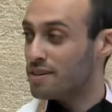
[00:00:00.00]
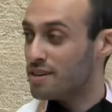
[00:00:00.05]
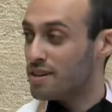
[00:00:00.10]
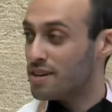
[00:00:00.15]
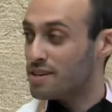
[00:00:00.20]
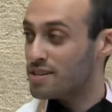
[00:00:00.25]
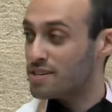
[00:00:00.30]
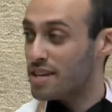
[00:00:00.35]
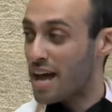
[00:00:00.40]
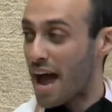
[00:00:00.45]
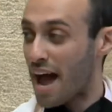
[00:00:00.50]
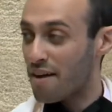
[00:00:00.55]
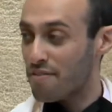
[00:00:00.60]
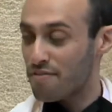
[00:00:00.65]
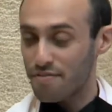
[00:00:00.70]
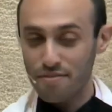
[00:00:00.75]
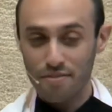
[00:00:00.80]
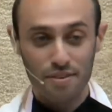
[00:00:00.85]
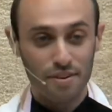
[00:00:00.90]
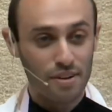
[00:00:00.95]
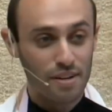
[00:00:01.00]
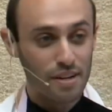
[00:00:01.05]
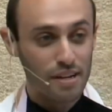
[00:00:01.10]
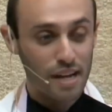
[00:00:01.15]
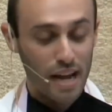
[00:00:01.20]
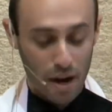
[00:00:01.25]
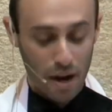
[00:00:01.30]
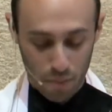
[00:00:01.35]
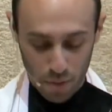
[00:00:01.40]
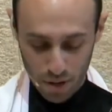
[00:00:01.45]
staff,
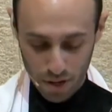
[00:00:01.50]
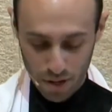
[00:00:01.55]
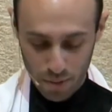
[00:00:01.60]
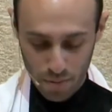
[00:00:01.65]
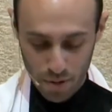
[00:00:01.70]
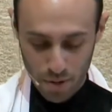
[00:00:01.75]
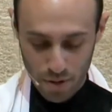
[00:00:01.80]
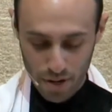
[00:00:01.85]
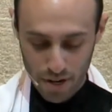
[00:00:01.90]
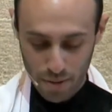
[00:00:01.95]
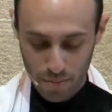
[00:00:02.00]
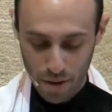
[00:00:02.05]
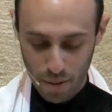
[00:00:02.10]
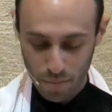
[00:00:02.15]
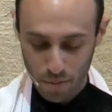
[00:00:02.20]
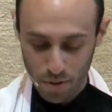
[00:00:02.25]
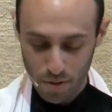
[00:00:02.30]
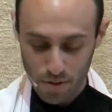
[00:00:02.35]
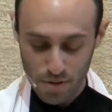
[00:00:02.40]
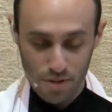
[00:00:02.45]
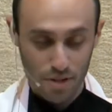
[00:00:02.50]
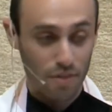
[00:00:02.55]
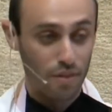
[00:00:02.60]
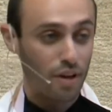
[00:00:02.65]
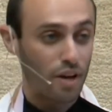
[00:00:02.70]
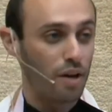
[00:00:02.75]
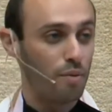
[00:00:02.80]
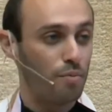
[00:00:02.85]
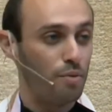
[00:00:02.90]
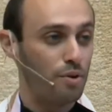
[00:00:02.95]
our community members, and the
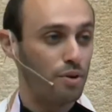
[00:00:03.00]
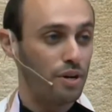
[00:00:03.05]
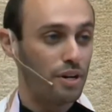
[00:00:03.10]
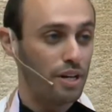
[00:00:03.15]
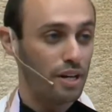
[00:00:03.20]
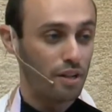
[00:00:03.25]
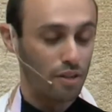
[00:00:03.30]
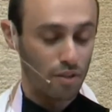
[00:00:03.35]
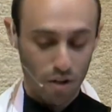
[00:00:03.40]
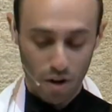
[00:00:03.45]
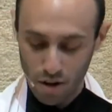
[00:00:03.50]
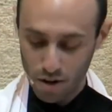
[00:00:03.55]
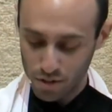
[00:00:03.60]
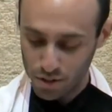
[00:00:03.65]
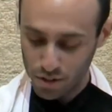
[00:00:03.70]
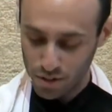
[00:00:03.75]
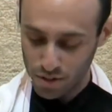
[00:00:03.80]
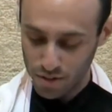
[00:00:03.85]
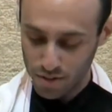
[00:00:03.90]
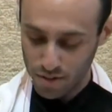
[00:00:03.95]
community at large.